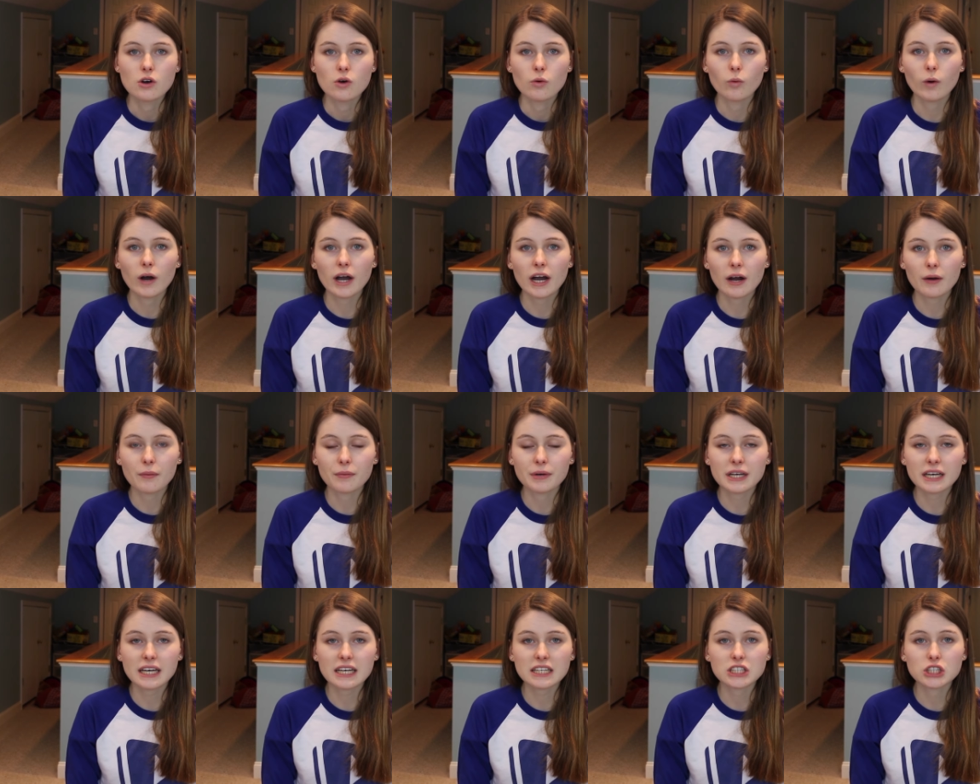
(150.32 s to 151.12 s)
where
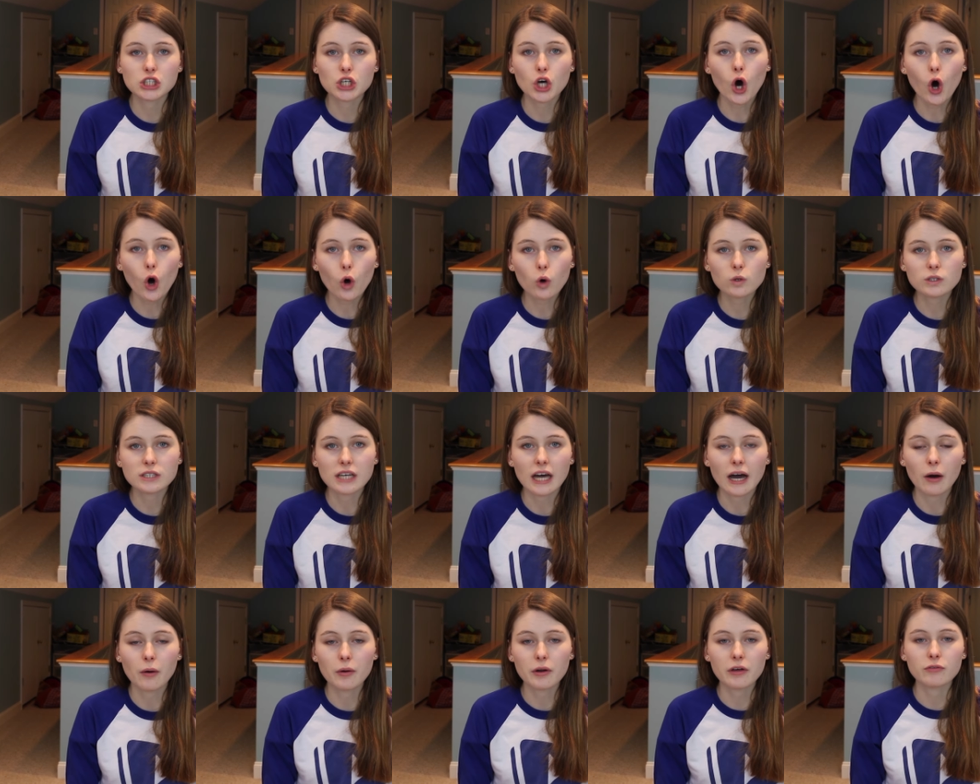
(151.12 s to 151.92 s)
when it gets cold
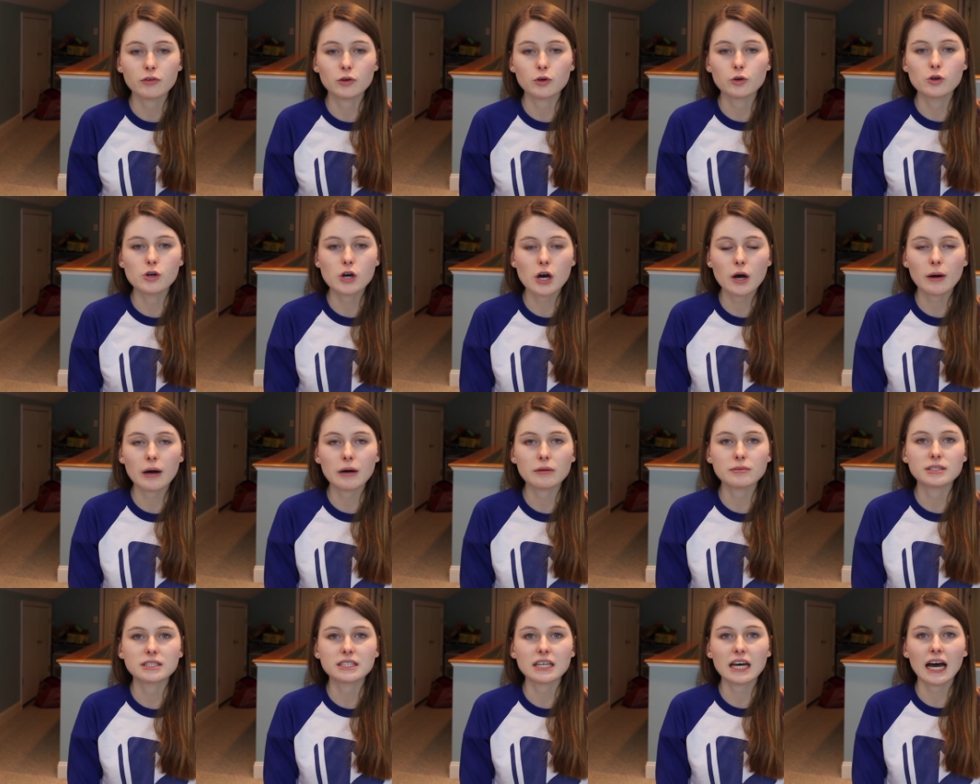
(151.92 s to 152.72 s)
out, if you go
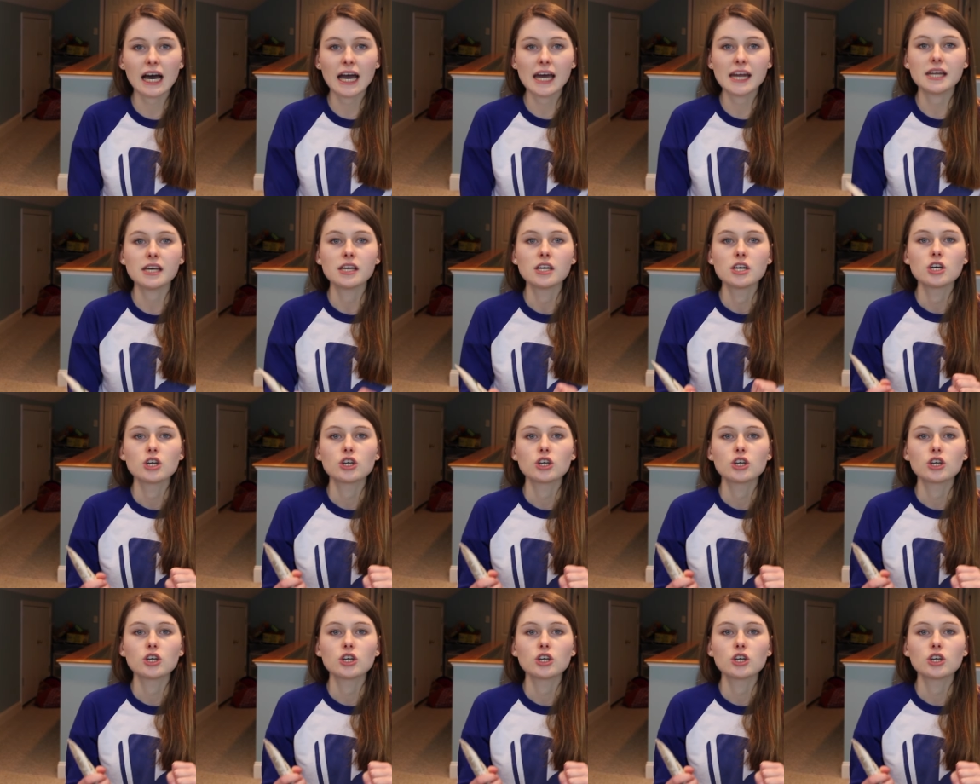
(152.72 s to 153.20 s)
outside,